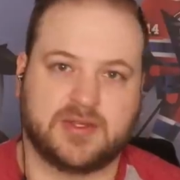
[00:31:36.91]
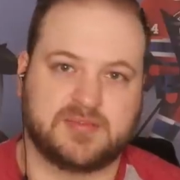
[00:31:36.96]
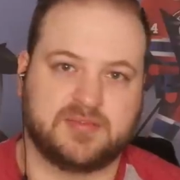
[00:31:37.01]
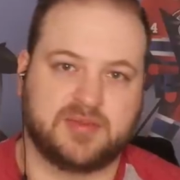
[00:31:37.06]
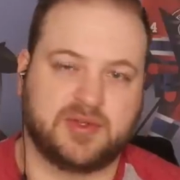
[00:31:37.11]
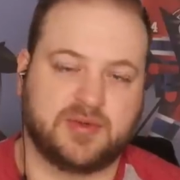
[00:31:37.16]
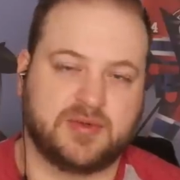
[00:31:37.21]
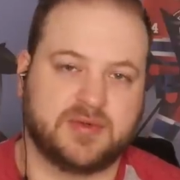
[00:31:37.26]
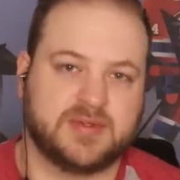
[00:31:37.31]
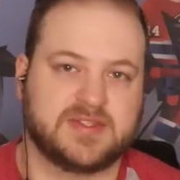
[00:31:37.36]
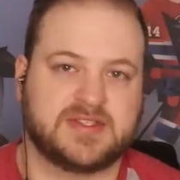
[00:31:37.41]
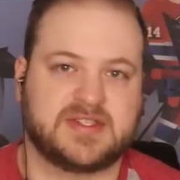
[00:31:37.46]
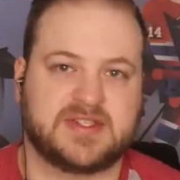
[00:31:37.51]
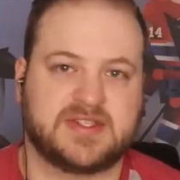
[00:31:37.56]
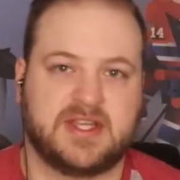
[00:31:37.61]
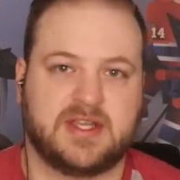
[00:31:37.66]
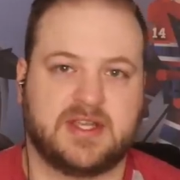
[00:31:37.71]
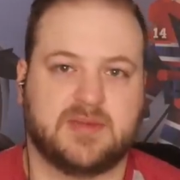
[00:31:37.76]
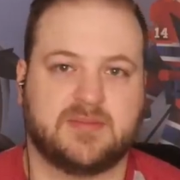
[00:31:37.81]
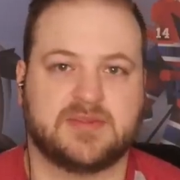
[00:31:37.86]
Louis
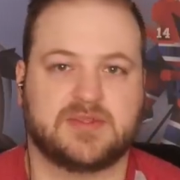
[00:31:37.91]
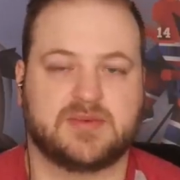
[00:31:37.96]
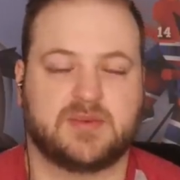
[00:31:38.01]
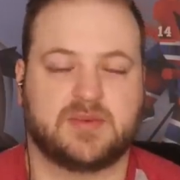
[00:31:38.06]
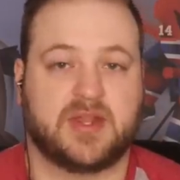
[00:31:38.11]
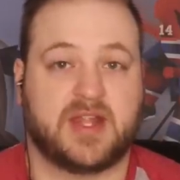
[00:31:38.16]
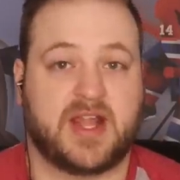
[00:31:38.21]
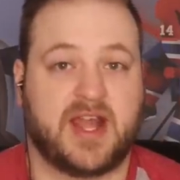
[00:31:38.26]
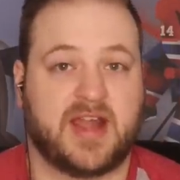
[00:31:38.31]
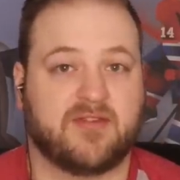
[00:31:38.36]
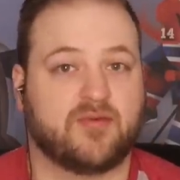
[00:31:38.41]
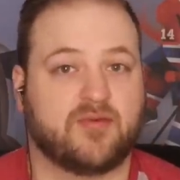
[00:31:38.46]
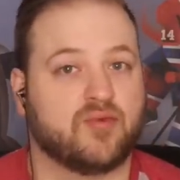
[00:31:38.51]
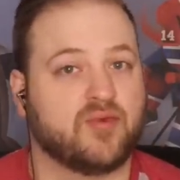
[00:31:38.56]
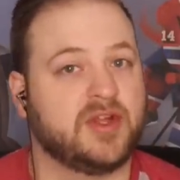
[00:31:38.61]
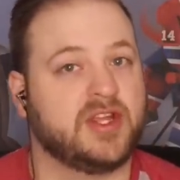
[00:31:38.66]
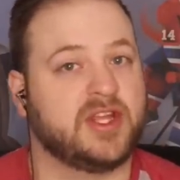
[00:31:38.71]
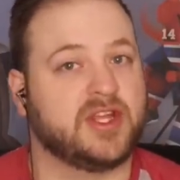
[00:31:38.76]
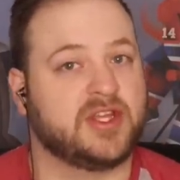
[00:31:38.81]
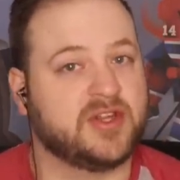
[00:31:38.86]
Blues teams that
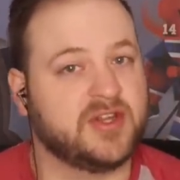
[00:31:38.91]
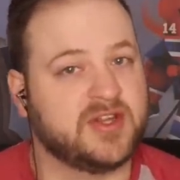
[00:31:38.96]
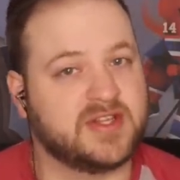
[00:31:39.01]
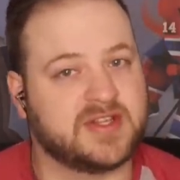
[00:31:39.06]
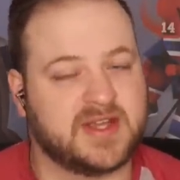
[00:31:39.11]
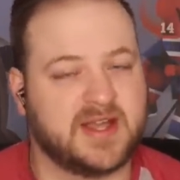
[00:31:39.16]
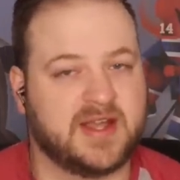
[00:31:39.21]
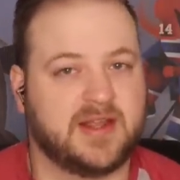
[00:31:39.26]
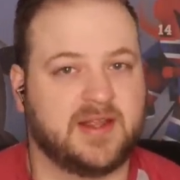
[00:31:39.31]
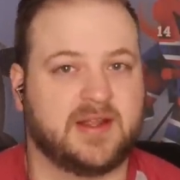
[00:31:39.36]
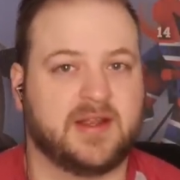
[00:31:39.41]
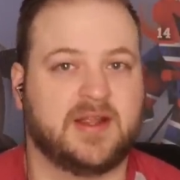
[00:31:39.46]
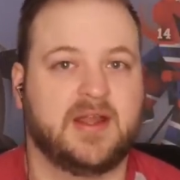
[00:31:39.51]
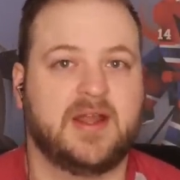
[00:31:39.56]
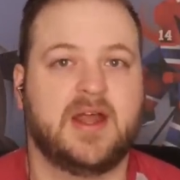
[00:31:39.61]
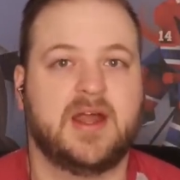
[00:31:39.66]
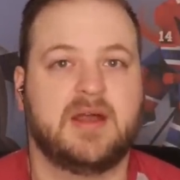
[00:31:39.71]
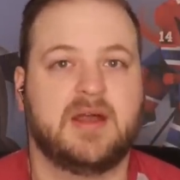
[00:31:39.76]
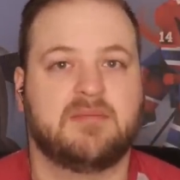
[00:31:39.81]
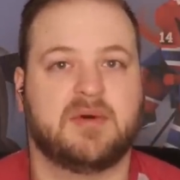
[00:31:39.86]
have really good
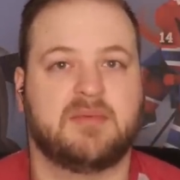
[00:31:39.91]
talent,